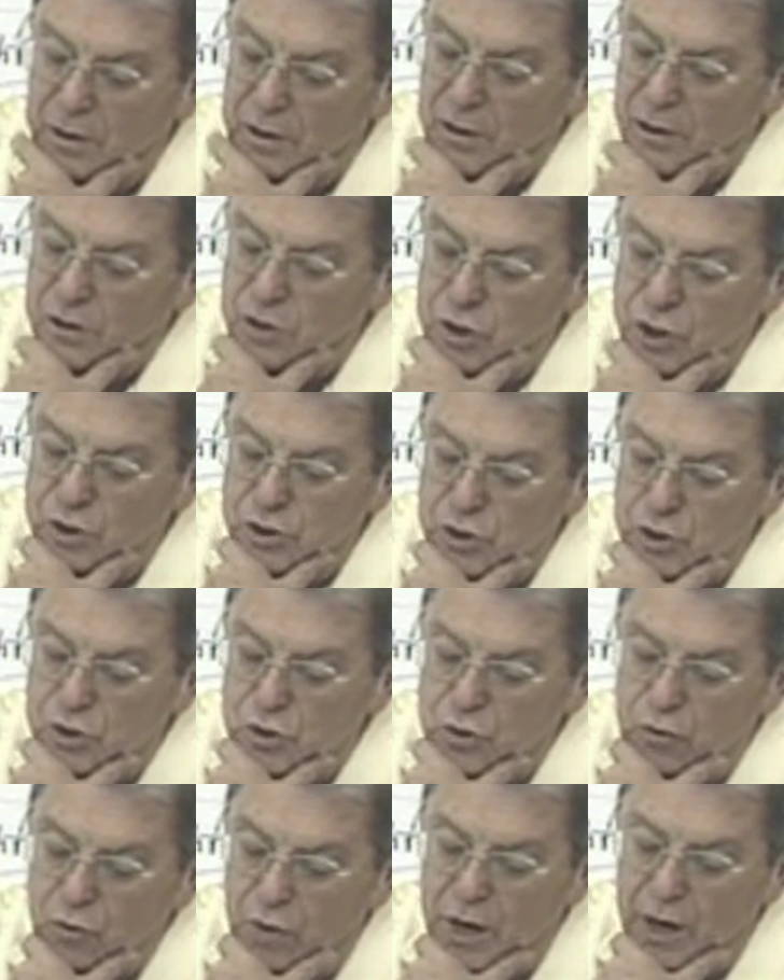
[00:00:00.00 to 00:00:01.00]

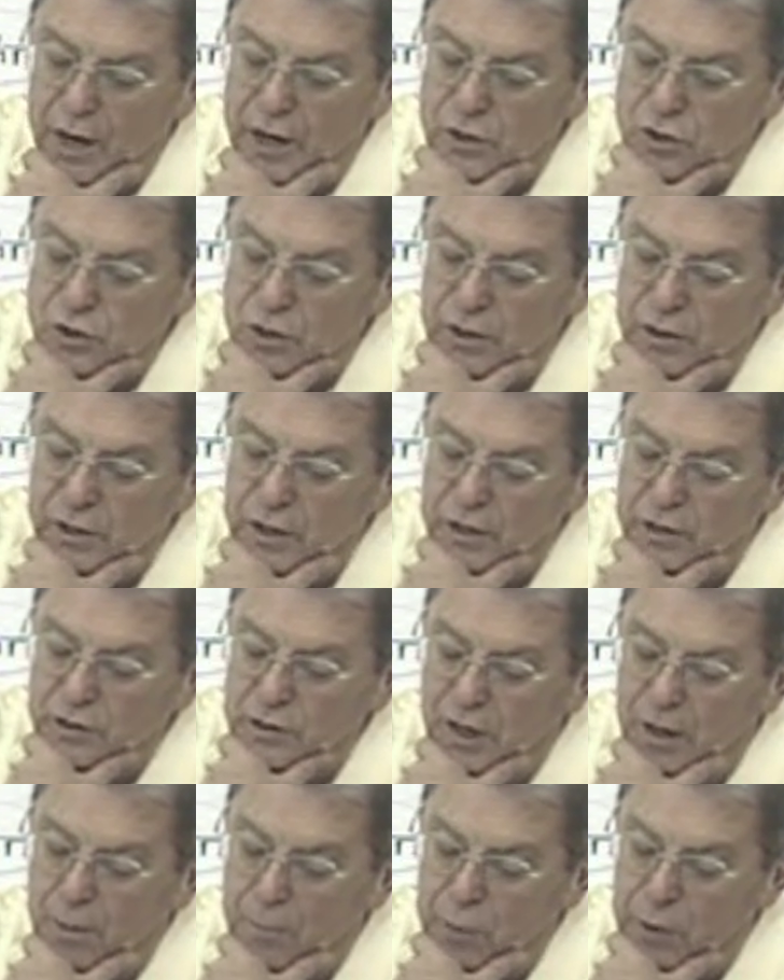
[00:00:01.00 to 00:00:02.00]
Jesus Christ in the
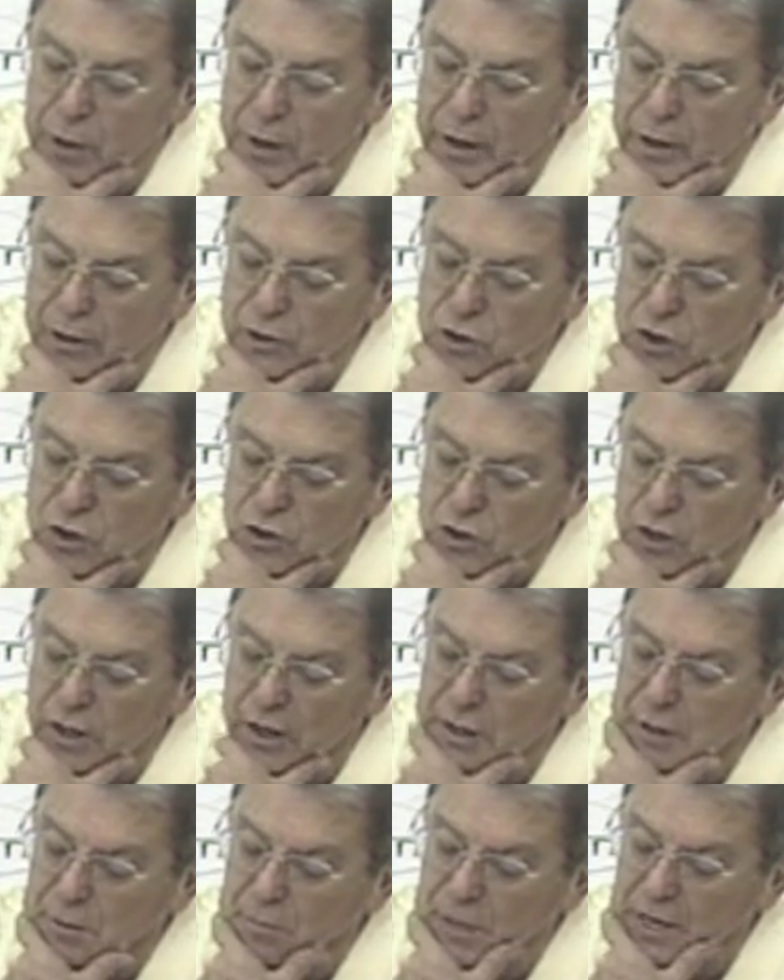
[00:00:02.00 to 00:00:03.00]
entire prayer, just
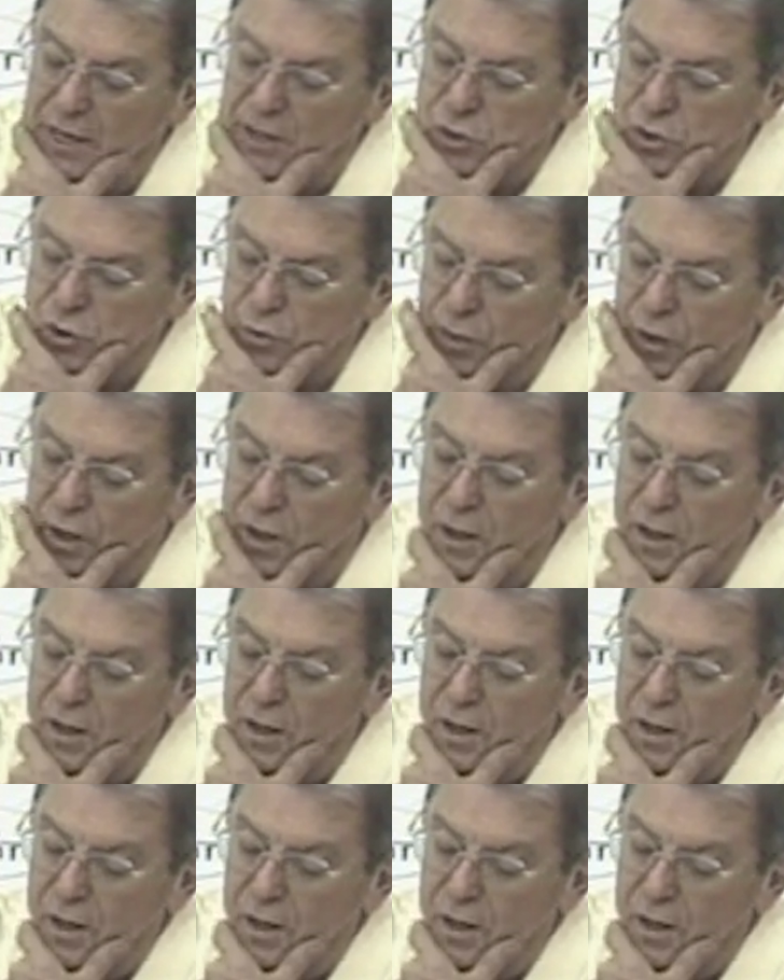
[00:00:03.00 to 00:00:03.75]
like in Masonry.